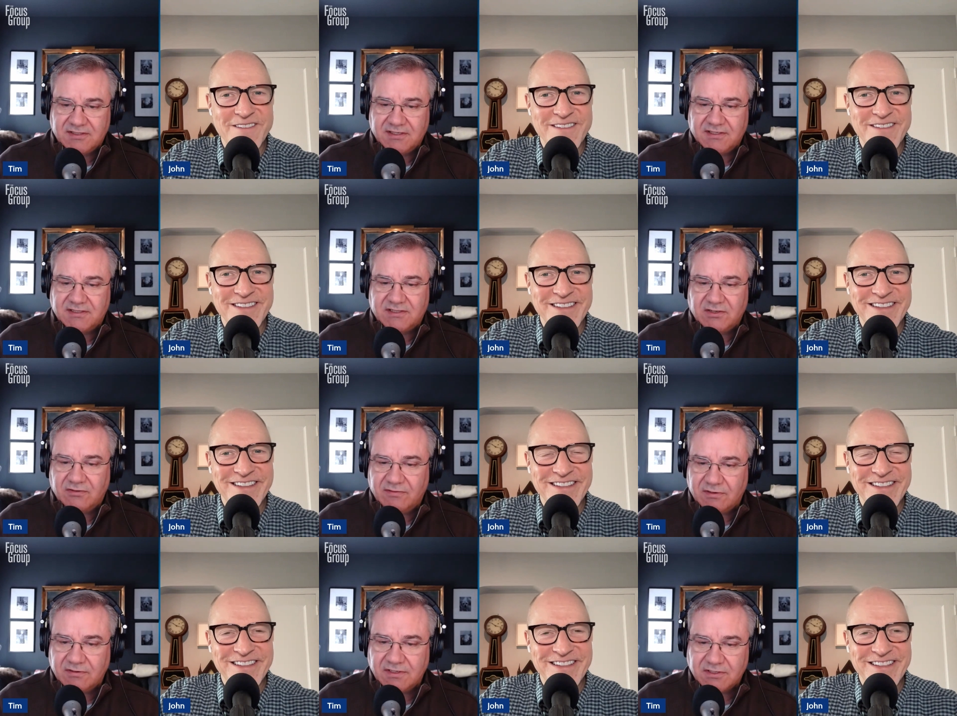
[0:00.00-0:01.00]
Speaker 1: it's
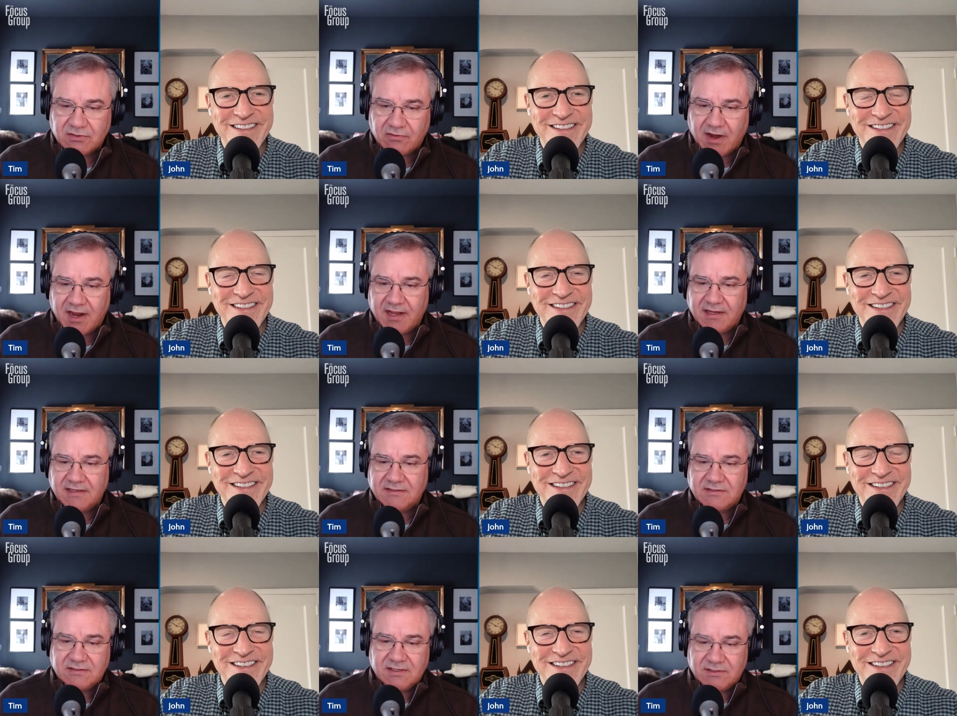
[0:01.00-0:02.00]
silver, it's gray,
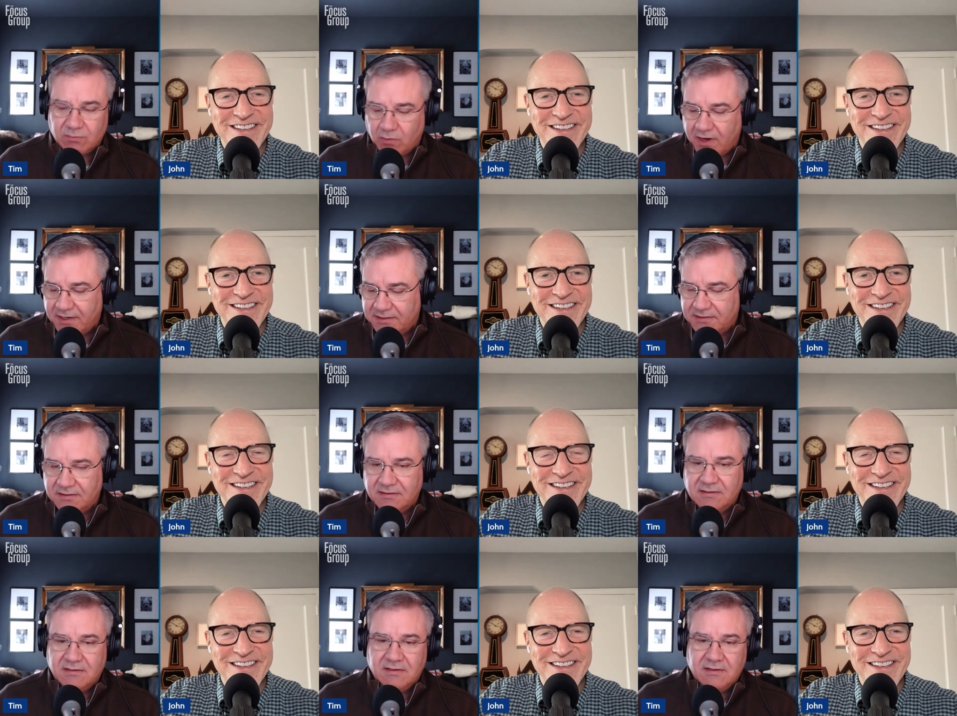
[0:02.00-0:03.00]
it's it's white.
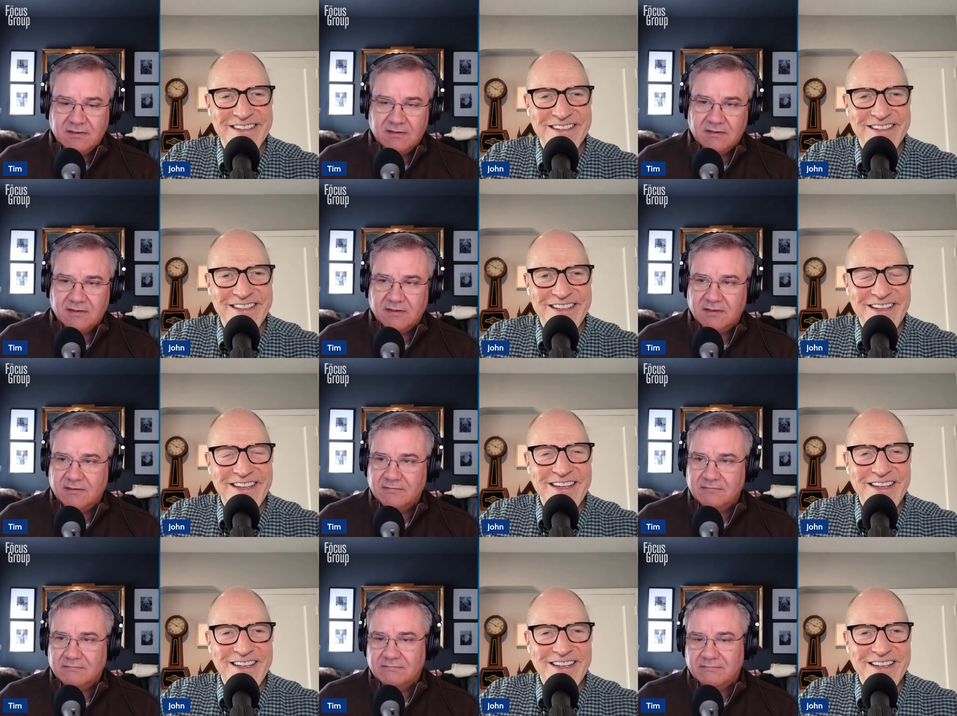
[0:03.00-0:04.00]

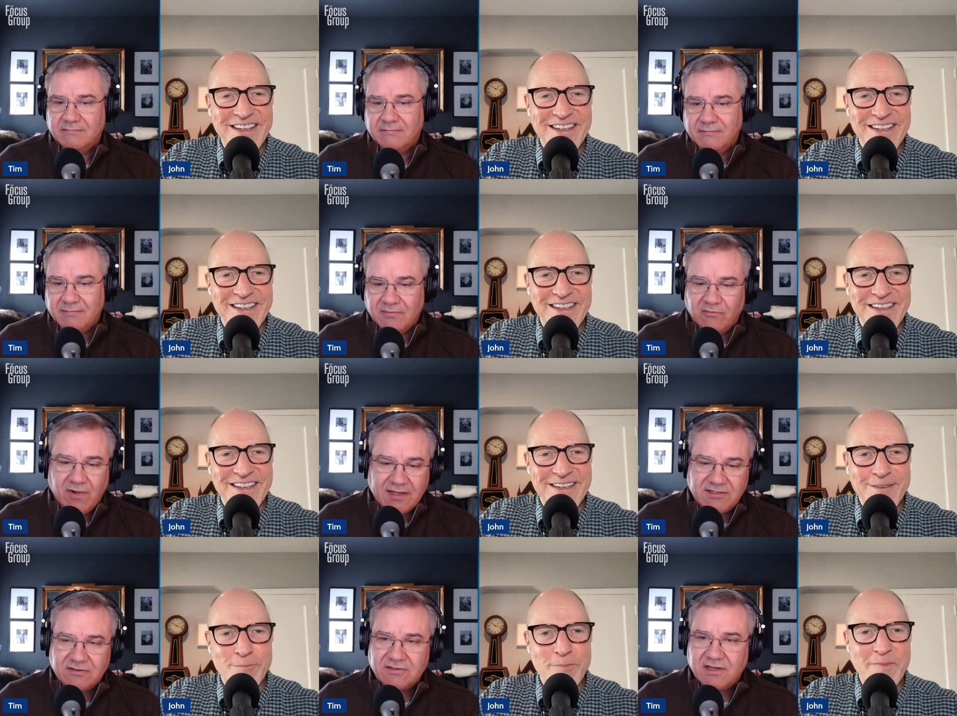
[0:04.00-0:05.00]
Um,
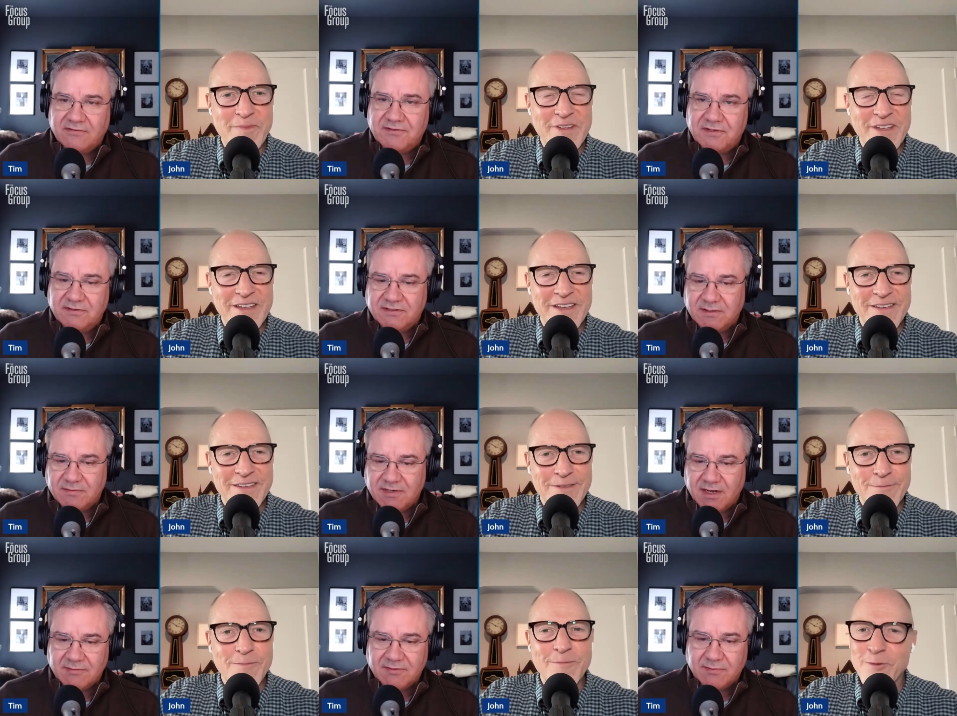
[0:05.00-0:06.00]
reds are tough too
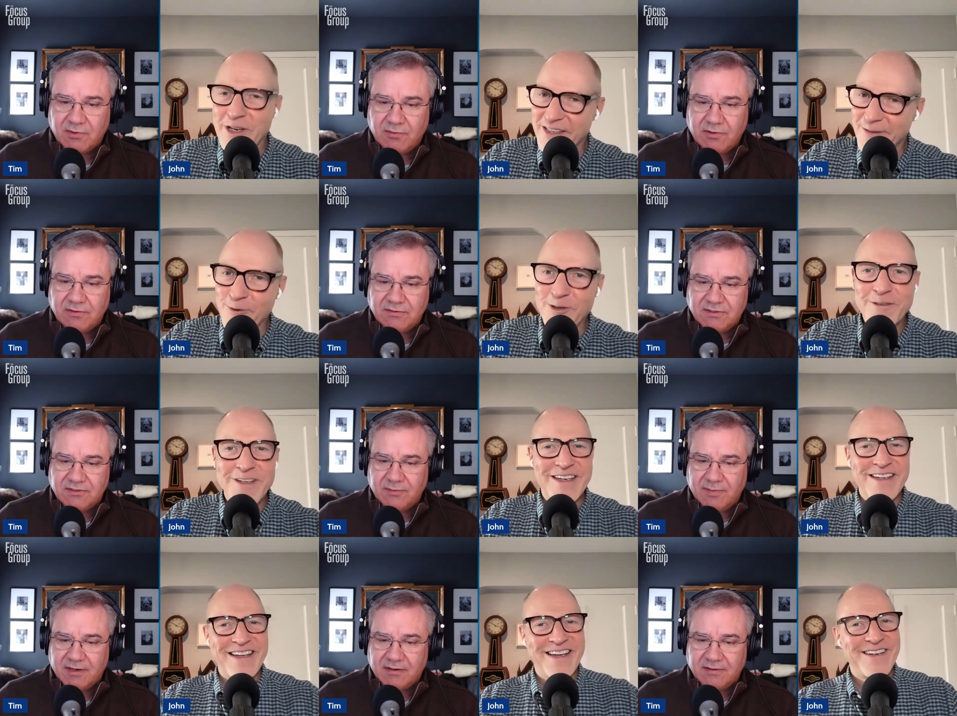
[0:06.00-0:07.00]
sometimes.
Speaker 2: Red, Maroons well, do
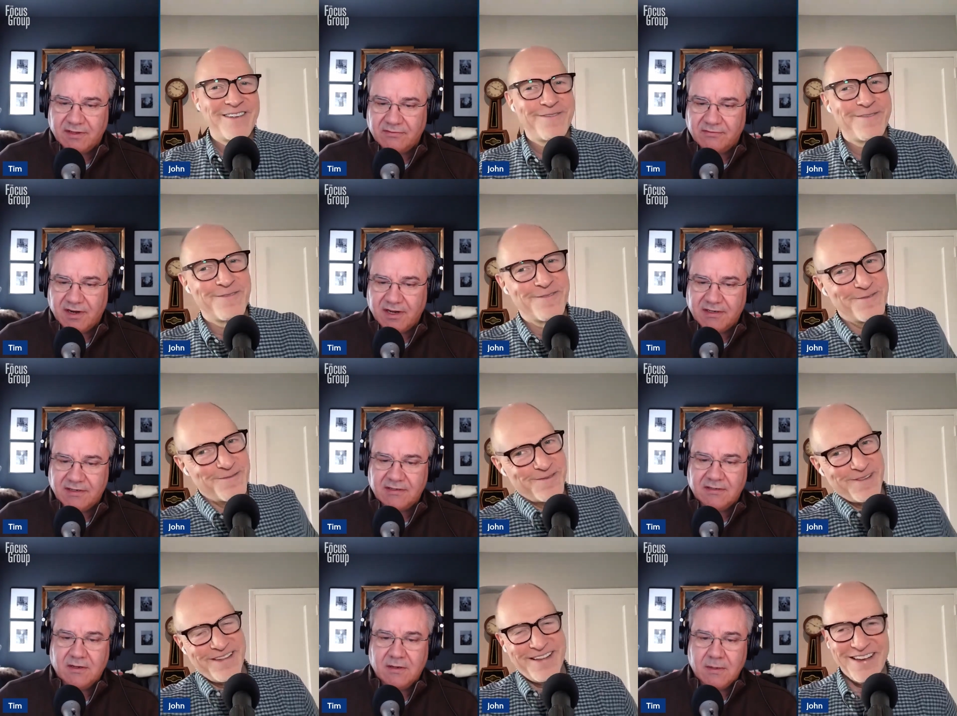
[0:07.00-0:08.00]
better and, and than red.
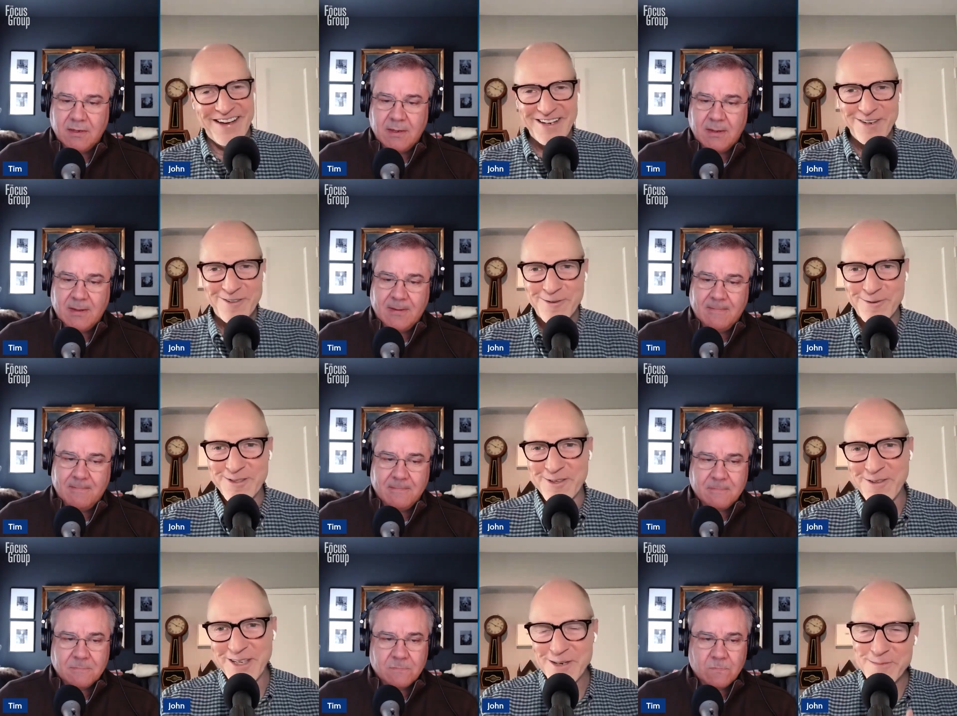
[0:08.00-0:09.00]
I know there was a
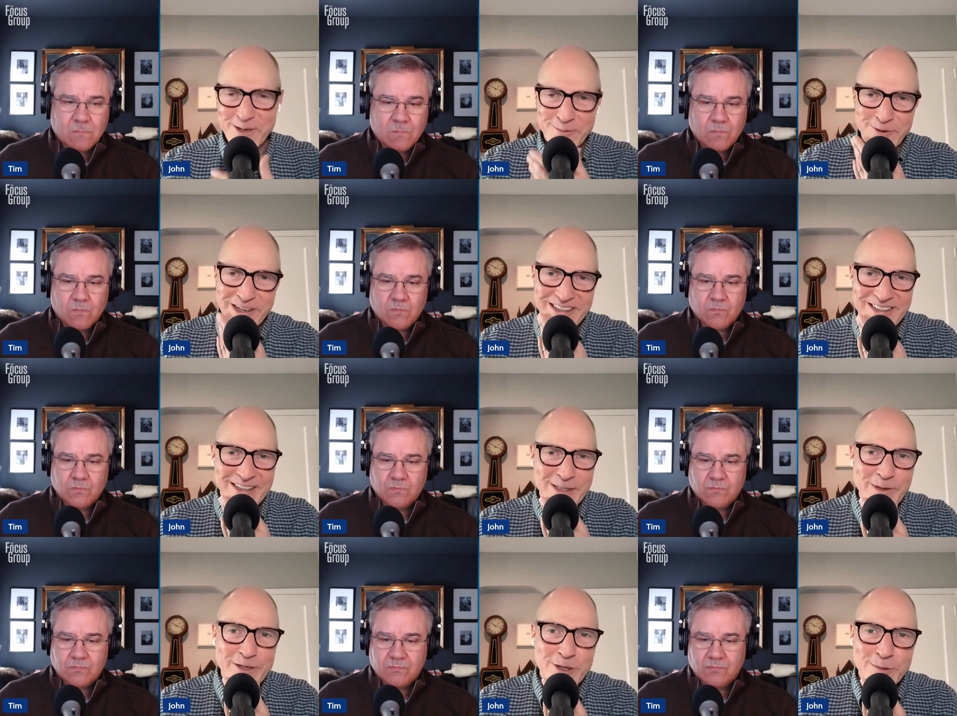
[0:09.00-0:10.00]
thing about red,
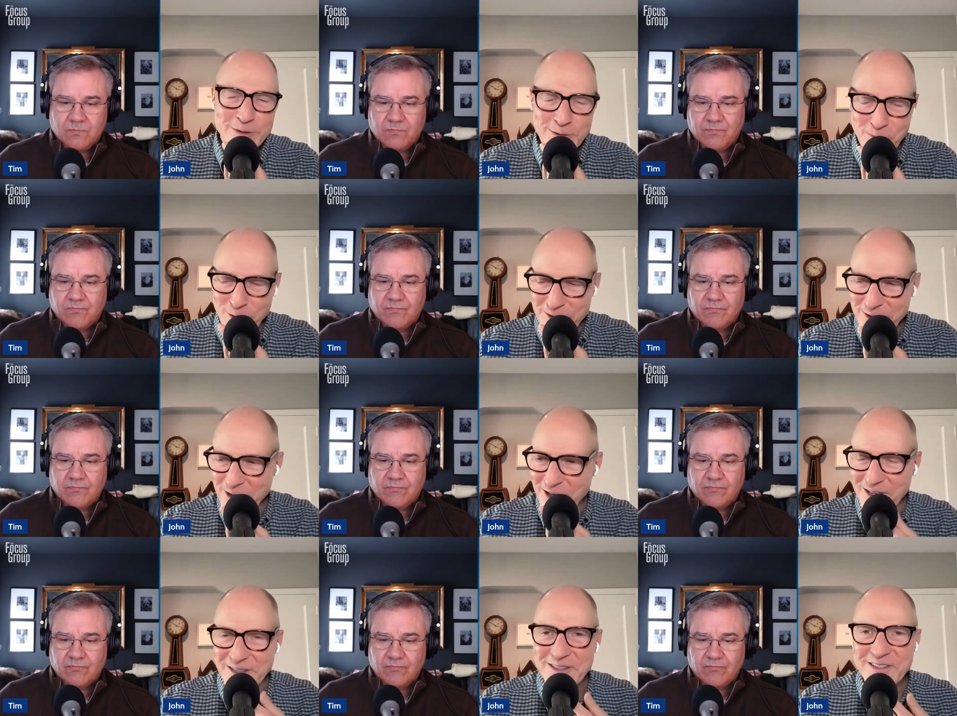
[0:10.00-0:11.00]
especially with sports
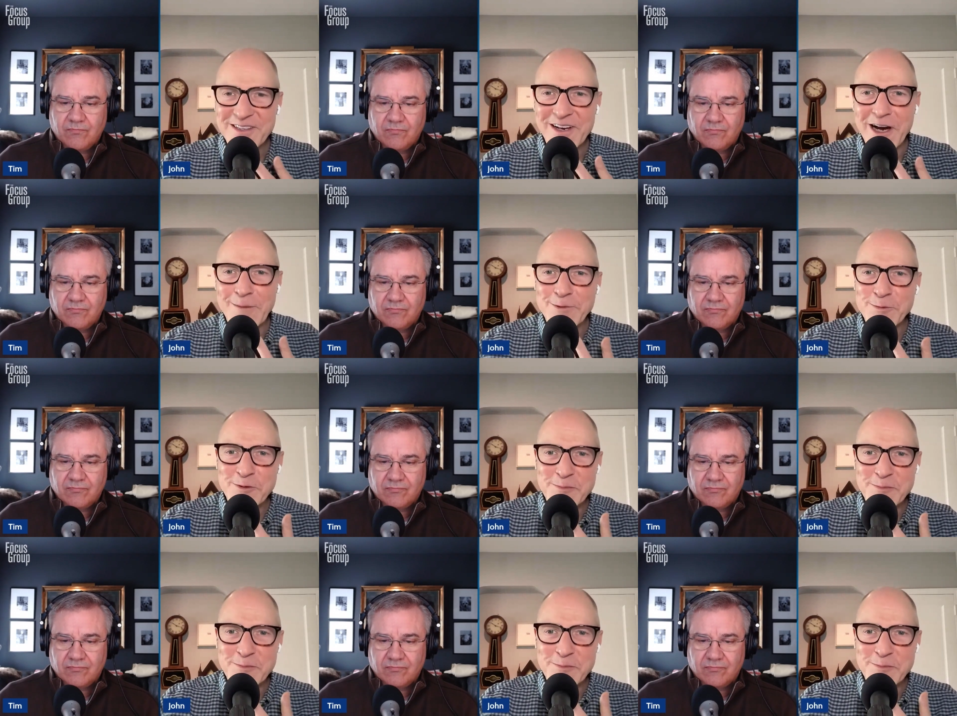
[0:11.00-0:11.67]
cars. The cops would